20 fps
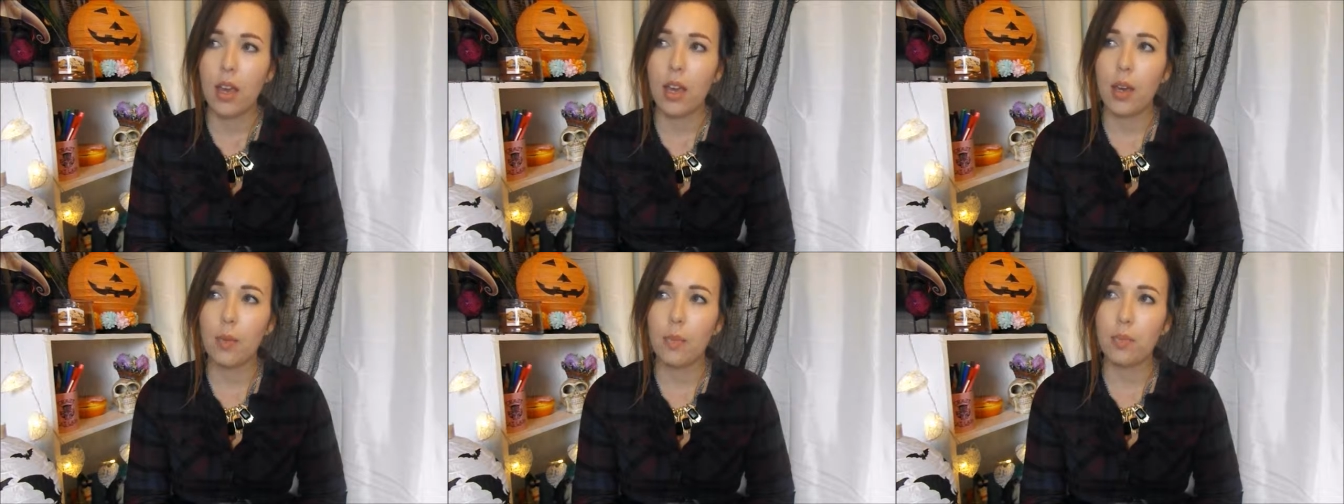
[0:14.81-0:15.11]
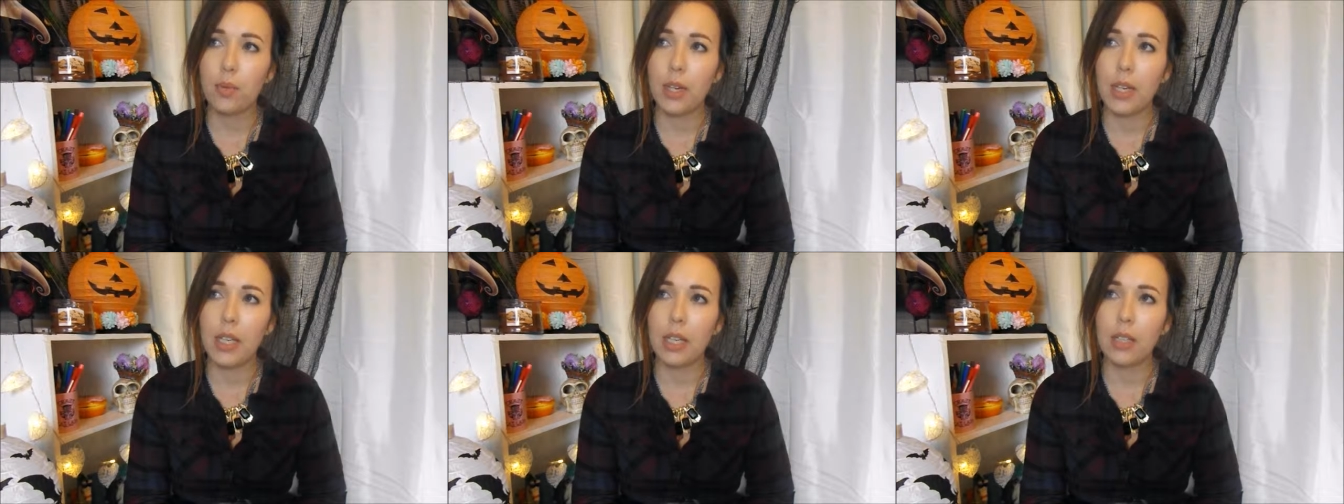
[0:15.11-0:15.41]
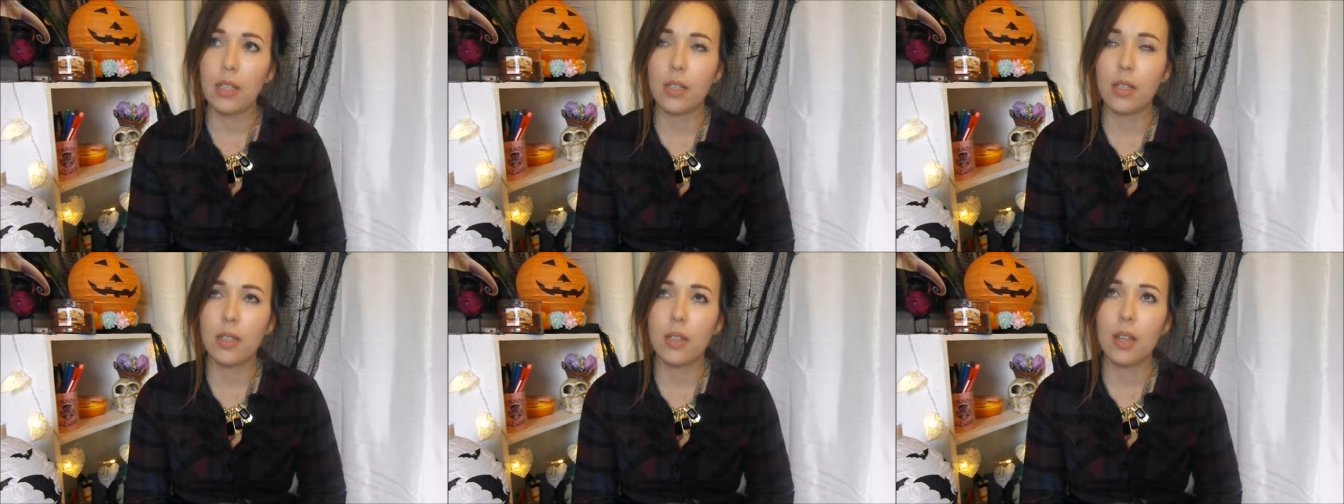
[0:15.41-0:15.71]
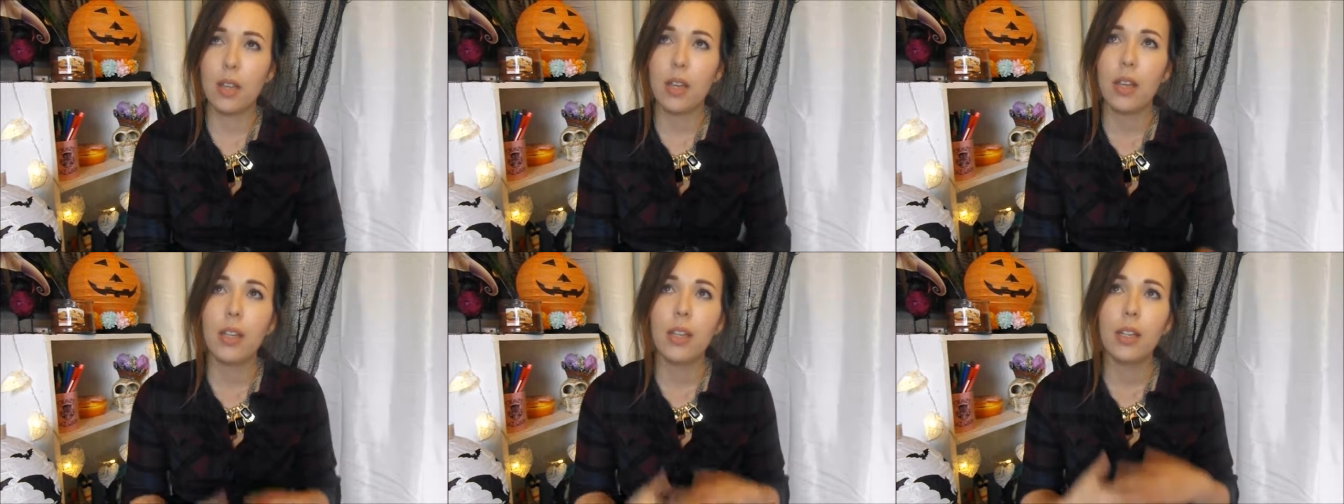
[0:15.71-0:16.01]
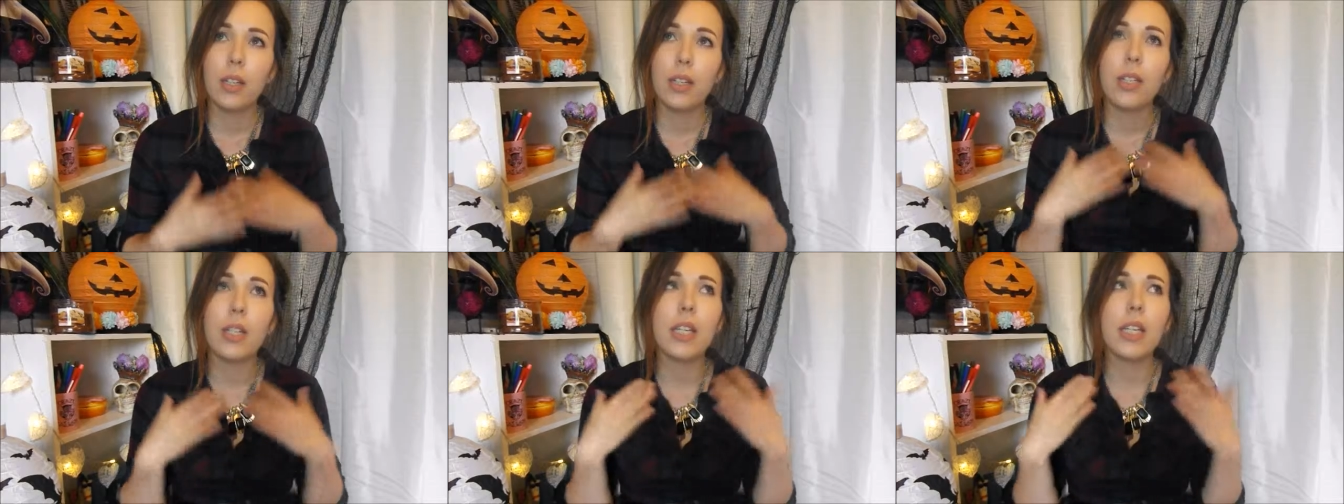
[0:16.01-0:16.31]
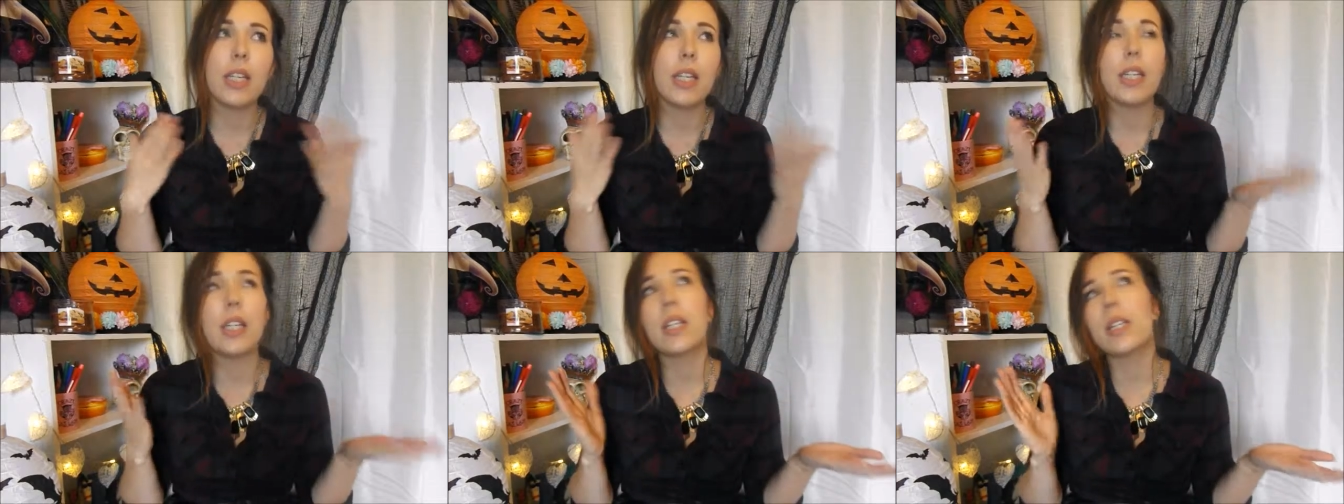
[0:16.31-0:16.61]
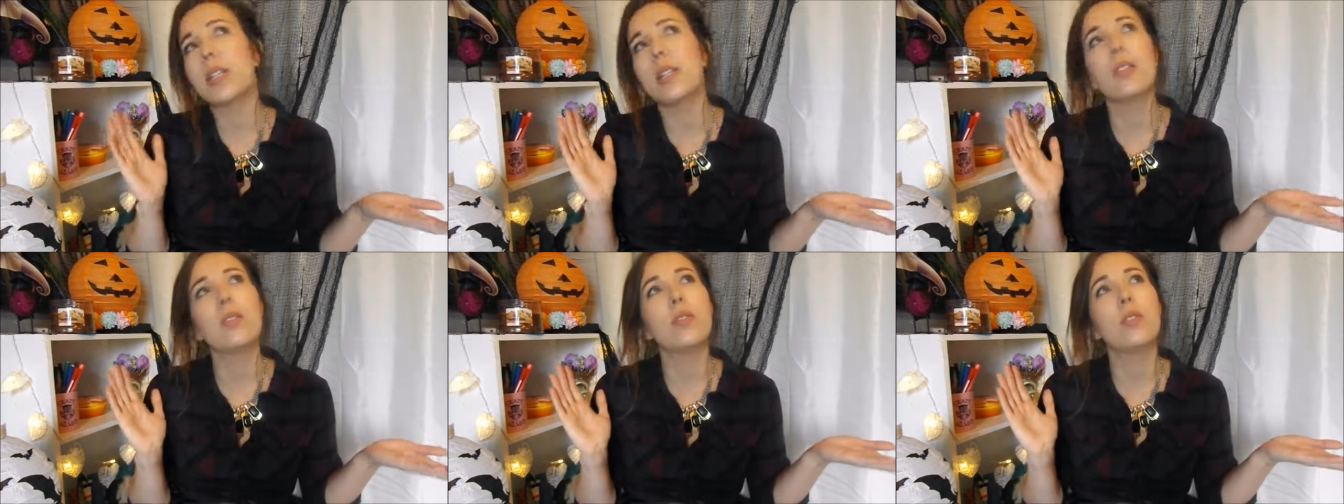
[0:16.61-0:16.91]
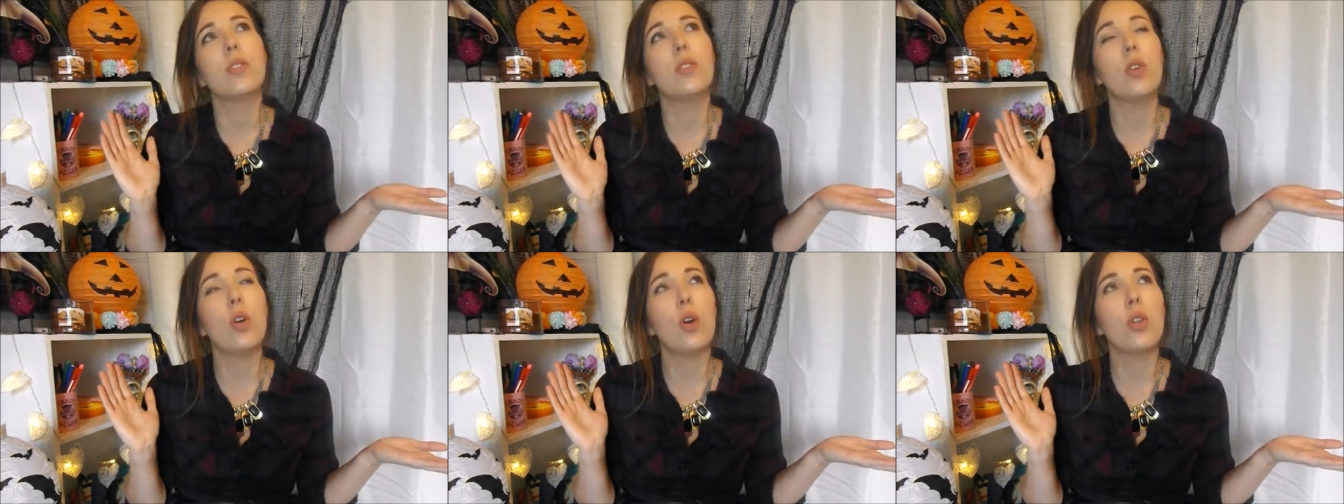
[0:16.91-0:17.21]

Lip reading: It brings leaves